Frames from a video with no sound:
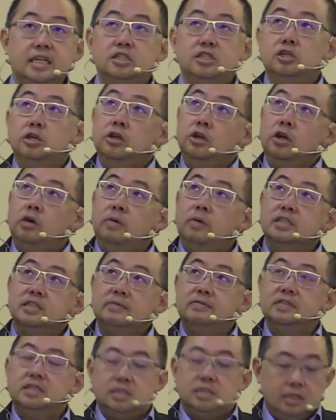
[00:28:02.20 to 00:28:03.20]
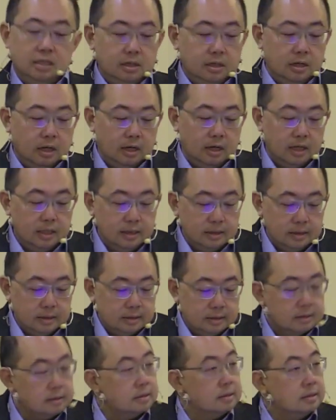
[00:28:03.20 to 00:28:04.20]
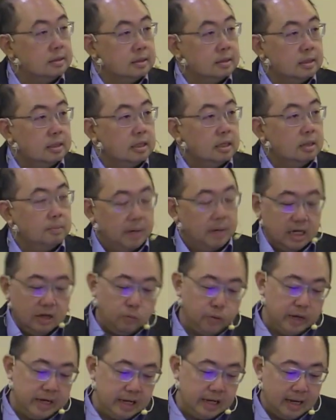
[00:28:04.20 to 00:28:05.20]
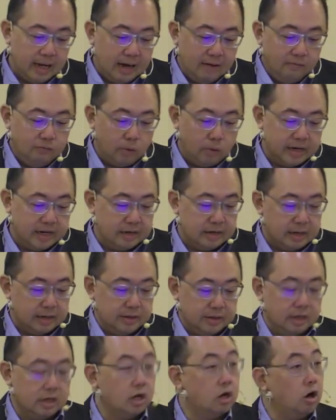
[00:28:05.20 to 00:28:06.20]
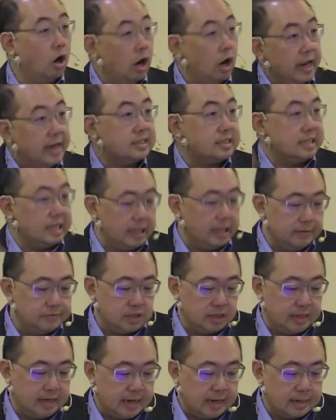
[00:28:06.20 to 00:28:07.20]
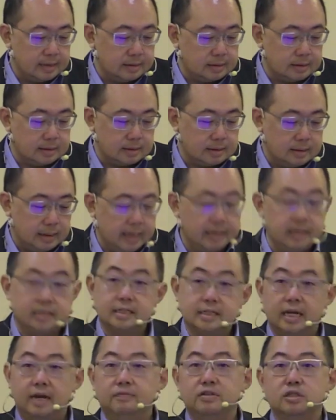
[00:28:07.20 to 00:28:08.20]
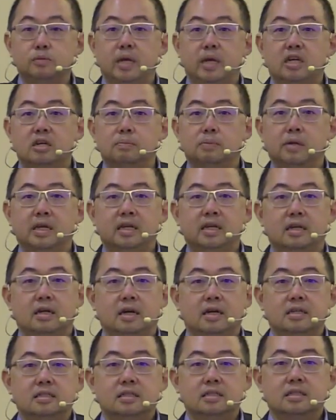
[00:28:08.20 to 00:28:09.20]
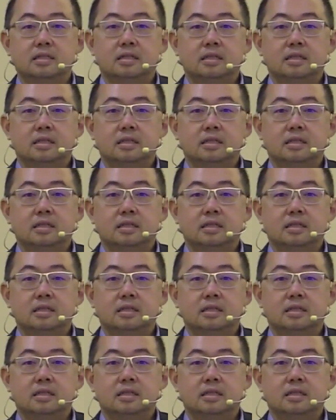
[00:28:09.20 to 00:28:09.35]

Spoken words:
you know, no one's ever seen God, but if we love one another, God actually lives in us and His love is made complete in us.